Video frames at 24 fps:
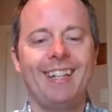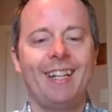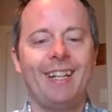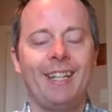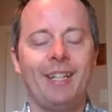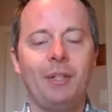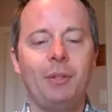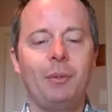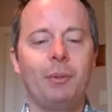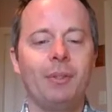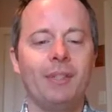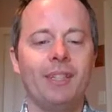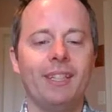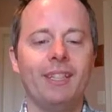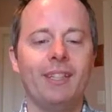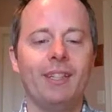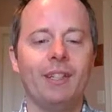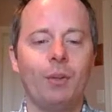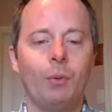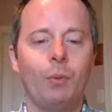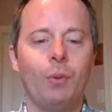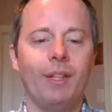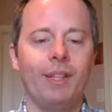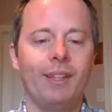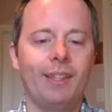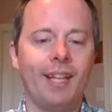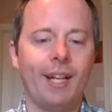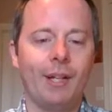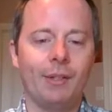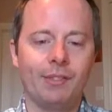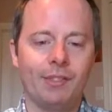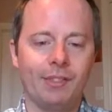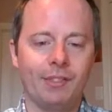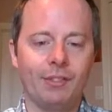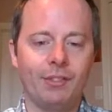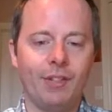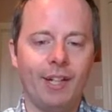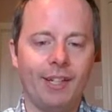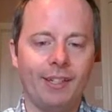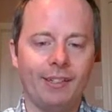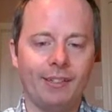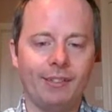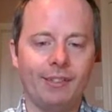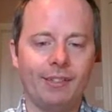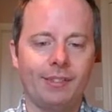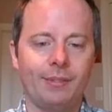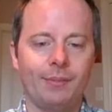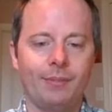equaling 1,000
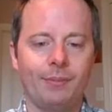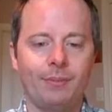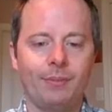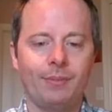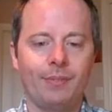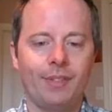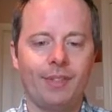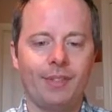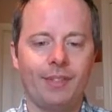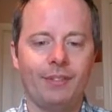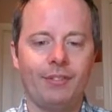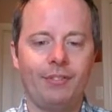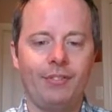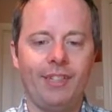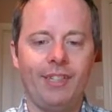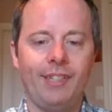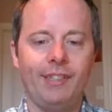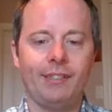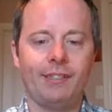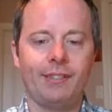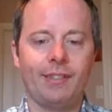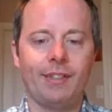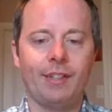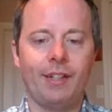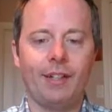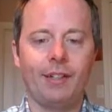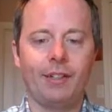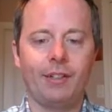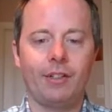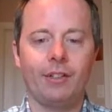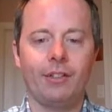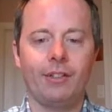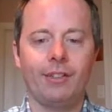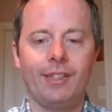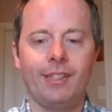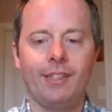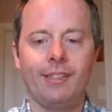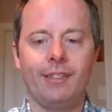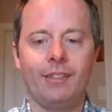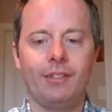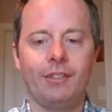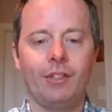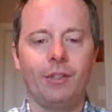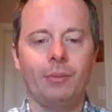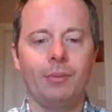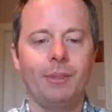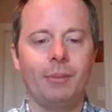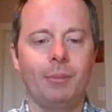credits. Fees are currently
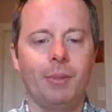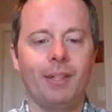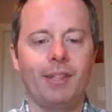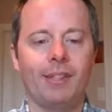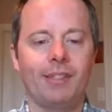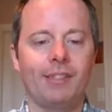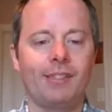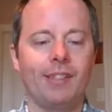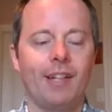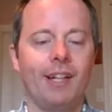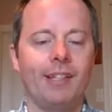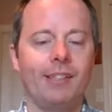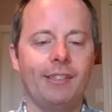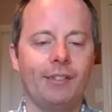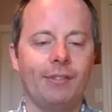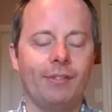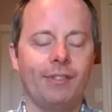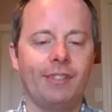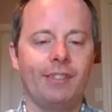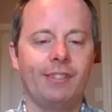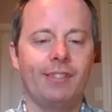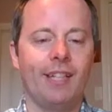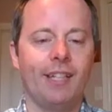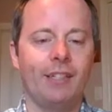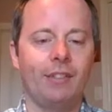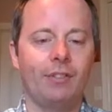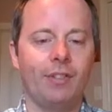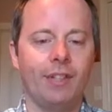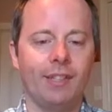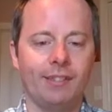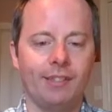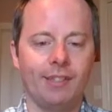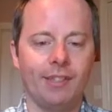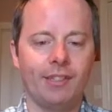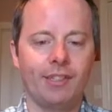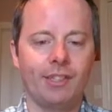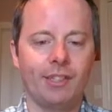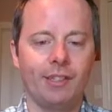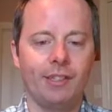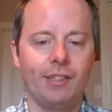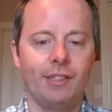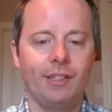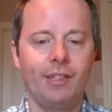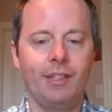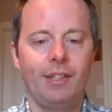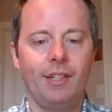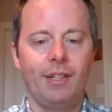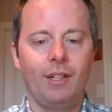determined by the size of the state transition,
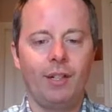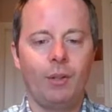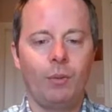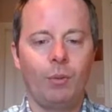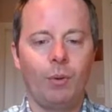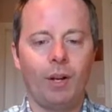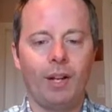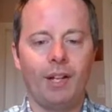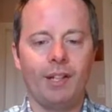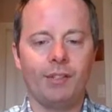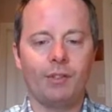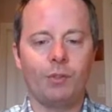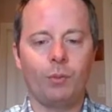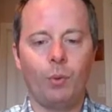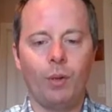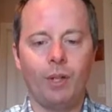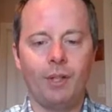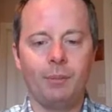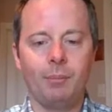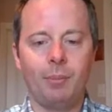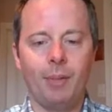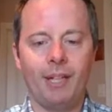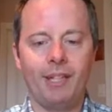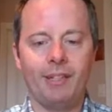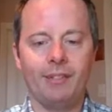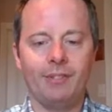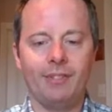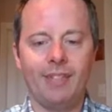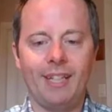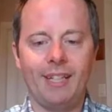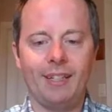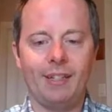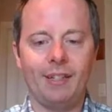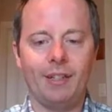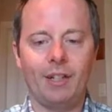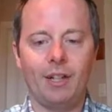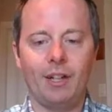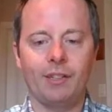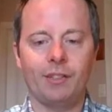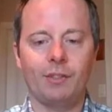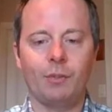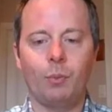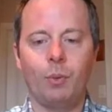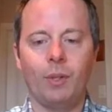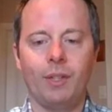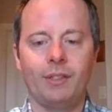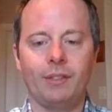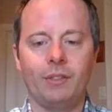whereas 1 byte of data costs
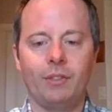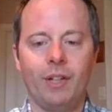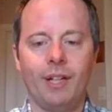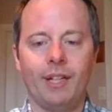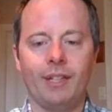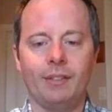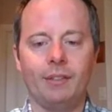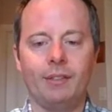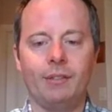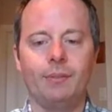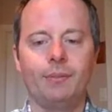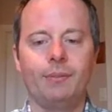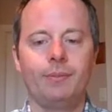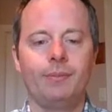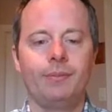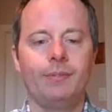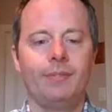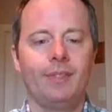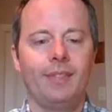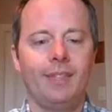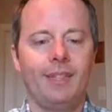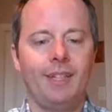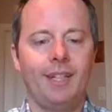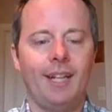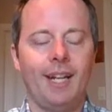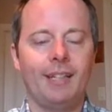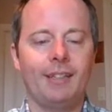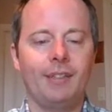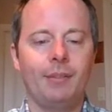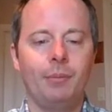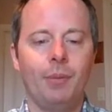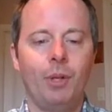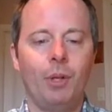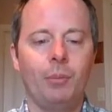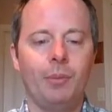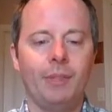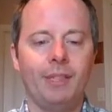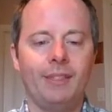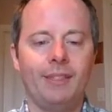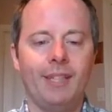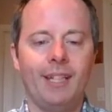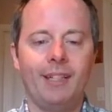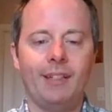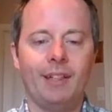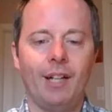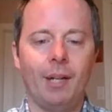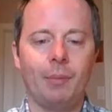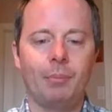1 credit. At the moment,
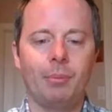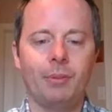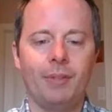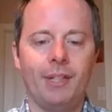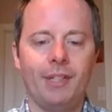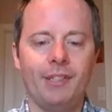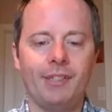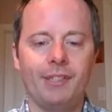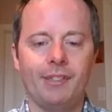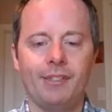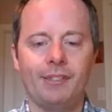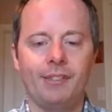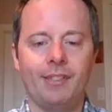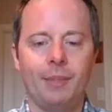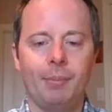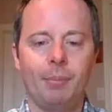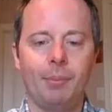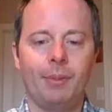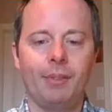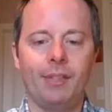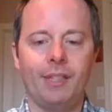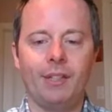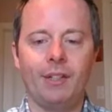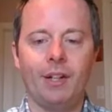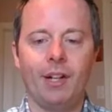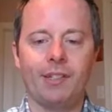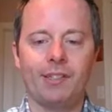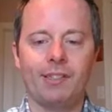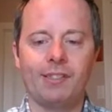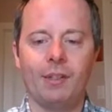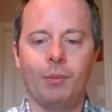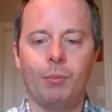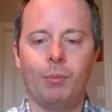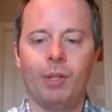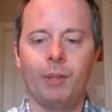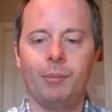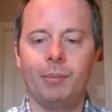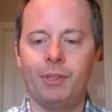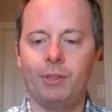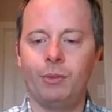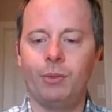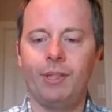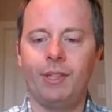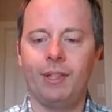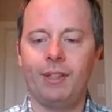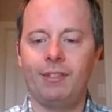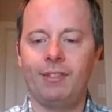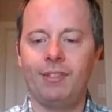data operations typically cost somewhere
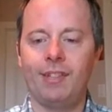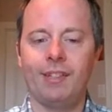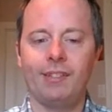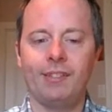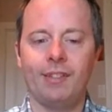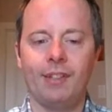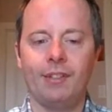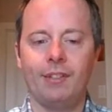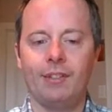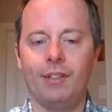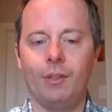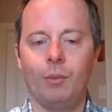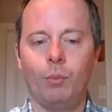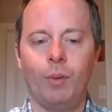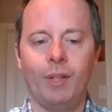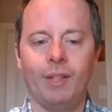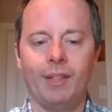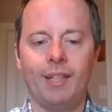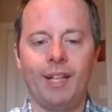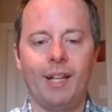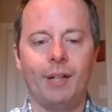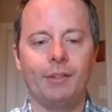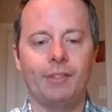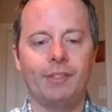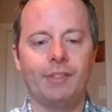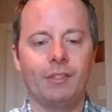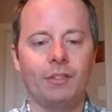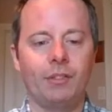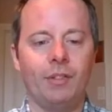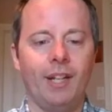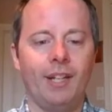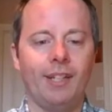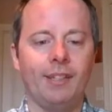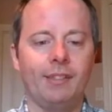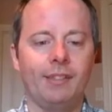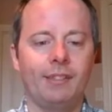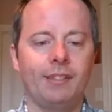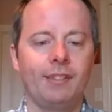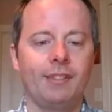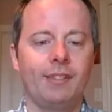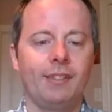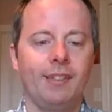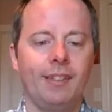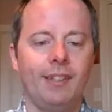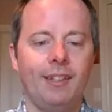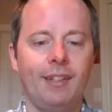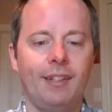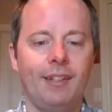between 600 and 1,000 credits.
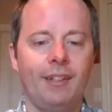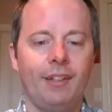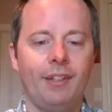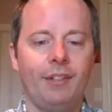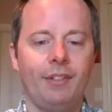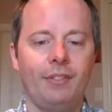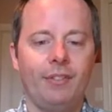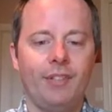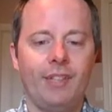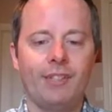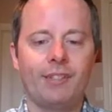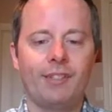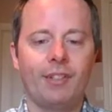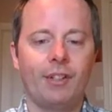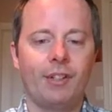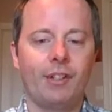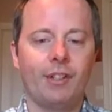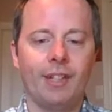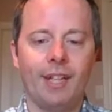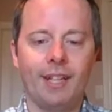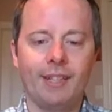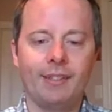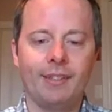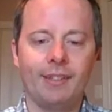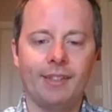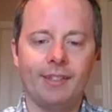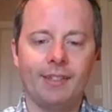Fees are collected